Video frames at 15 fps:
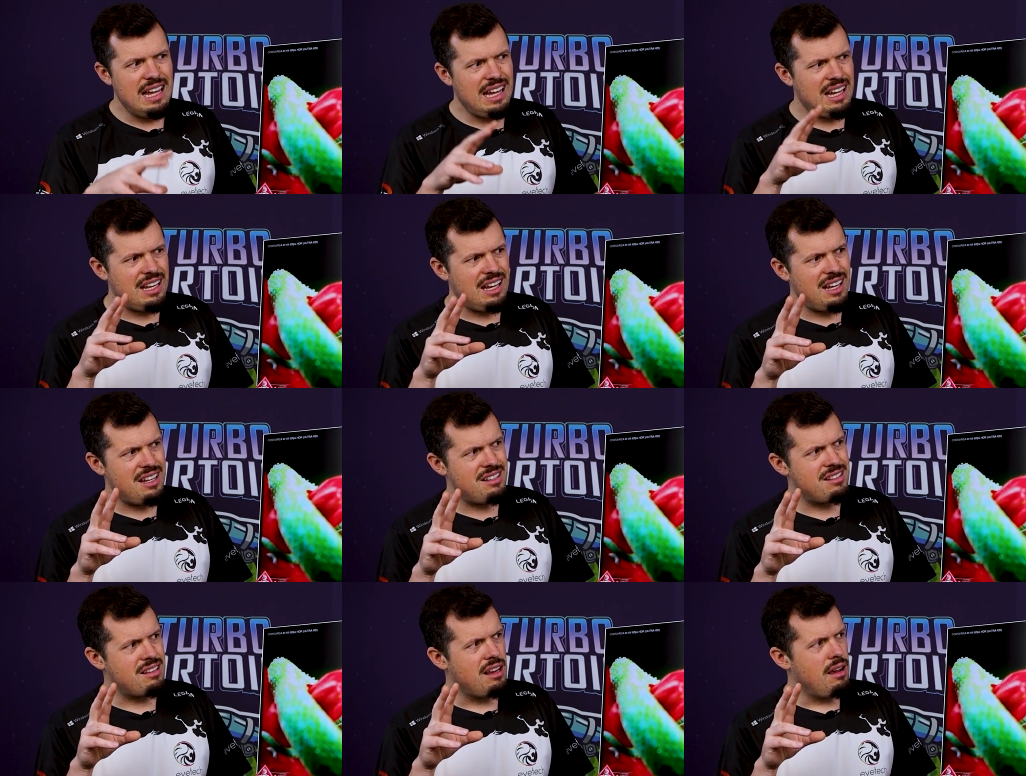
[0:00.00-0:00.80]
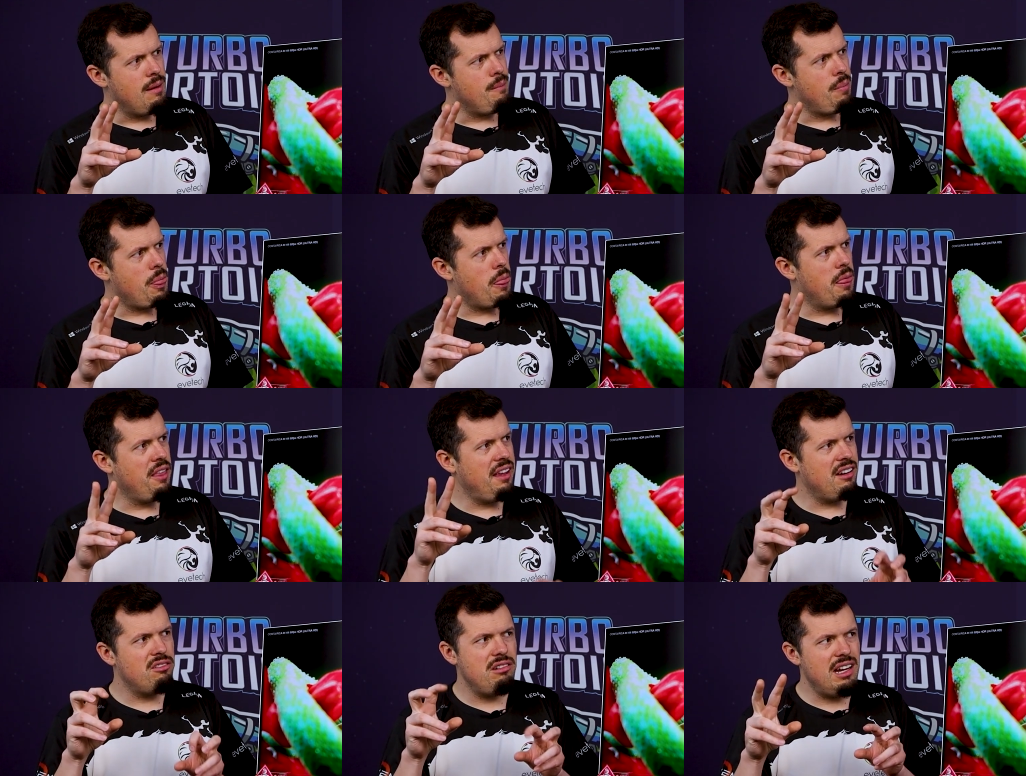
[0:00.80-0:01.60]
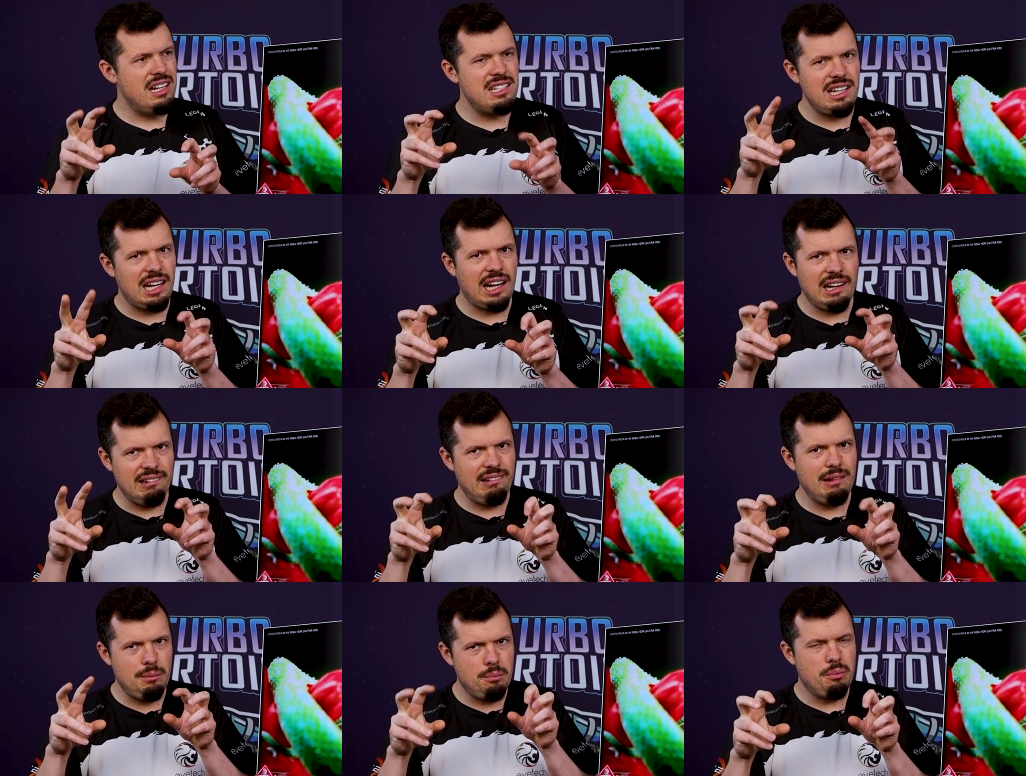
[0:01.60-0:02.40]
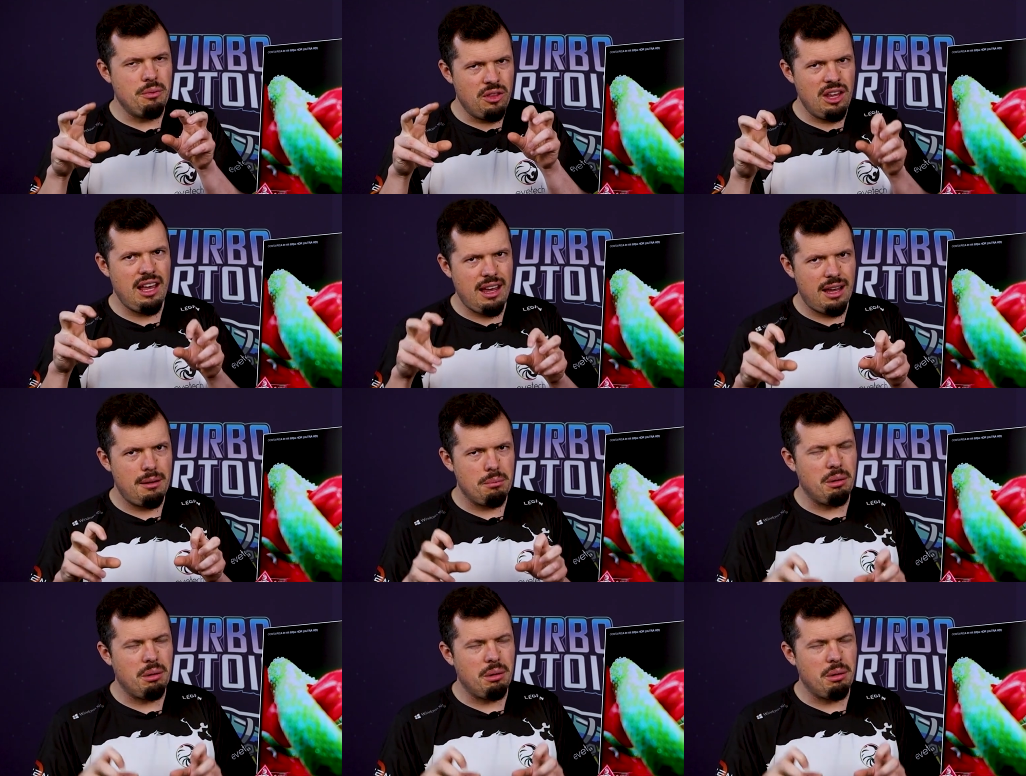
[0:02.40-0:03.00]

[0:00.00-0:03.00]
It is theoretically there,